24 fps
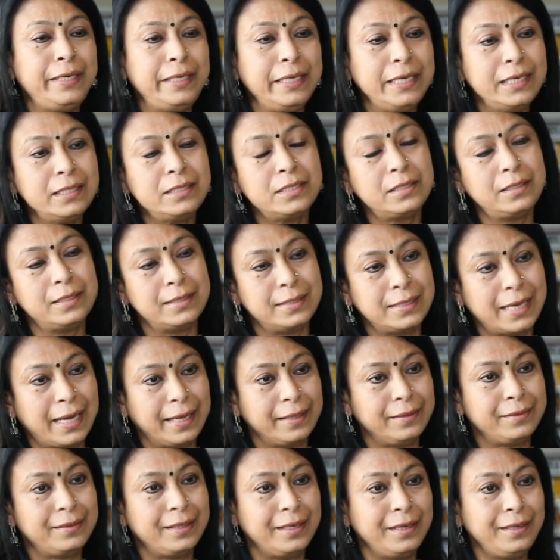teach
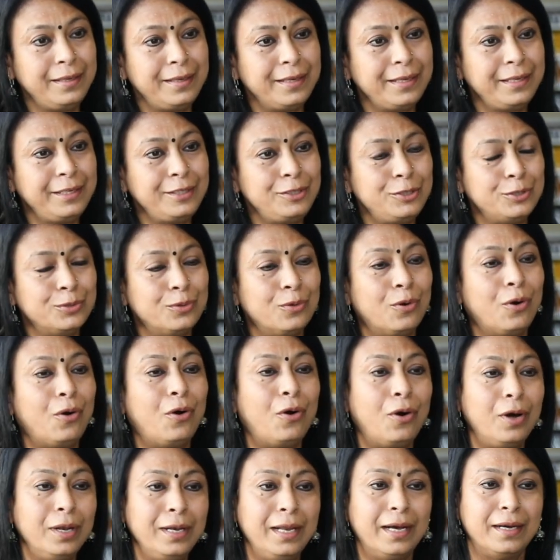design thinking to
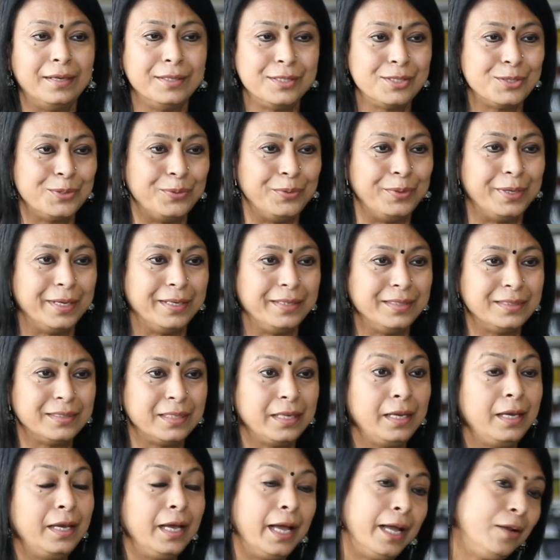all our students,
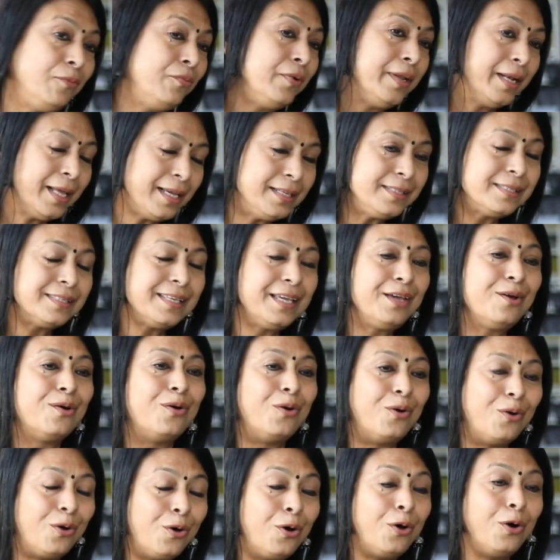and when I say
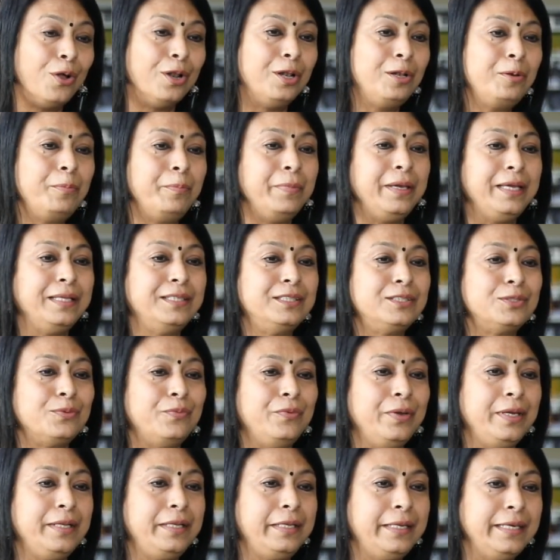all means
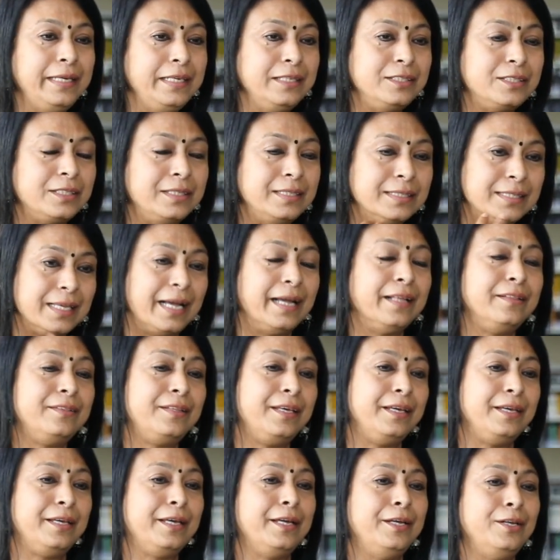we teach design
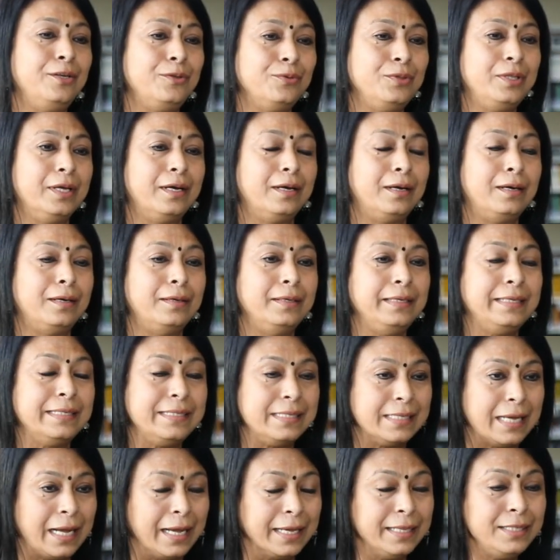thinking to the
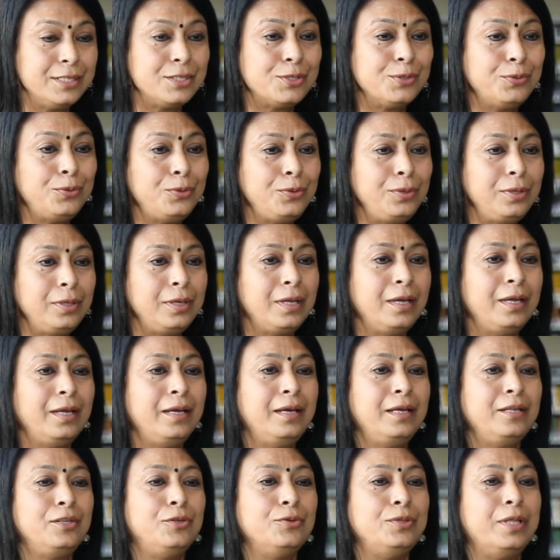design school,
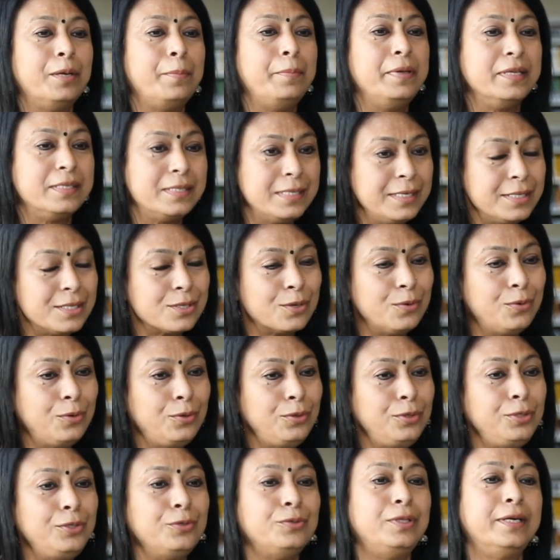to the business
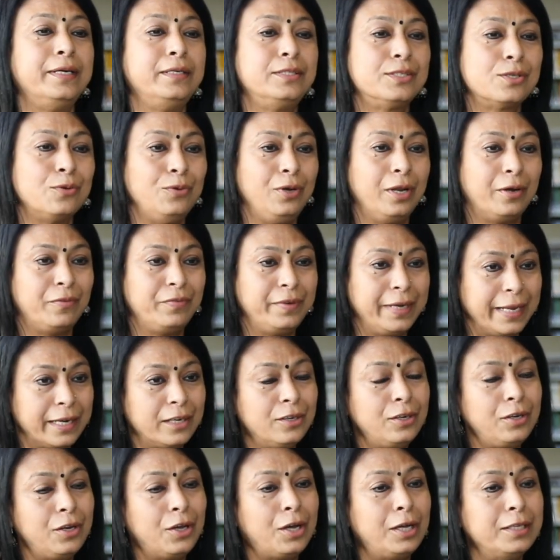school, to the School of
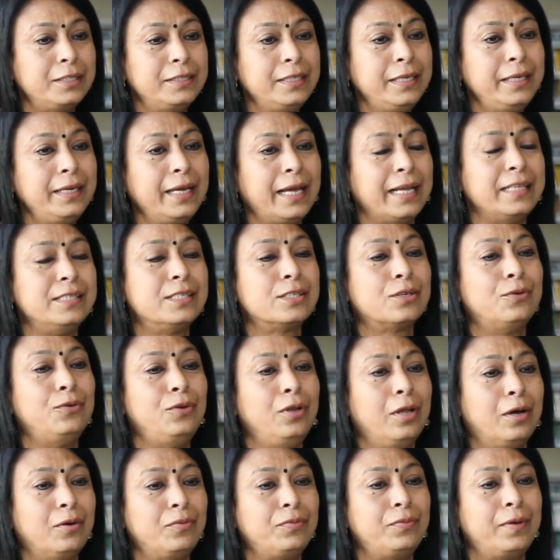Technology and
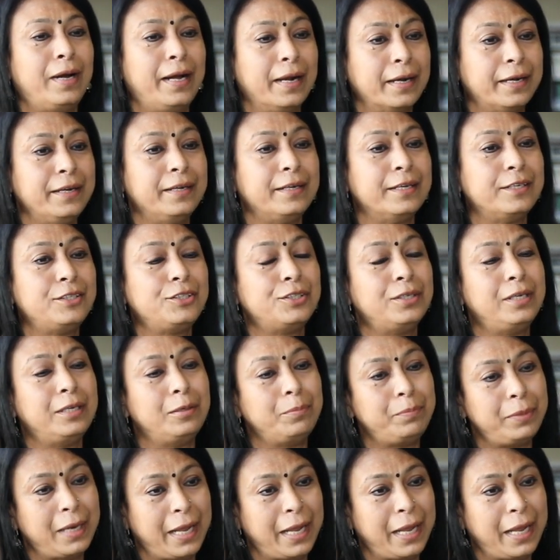School of Architecture and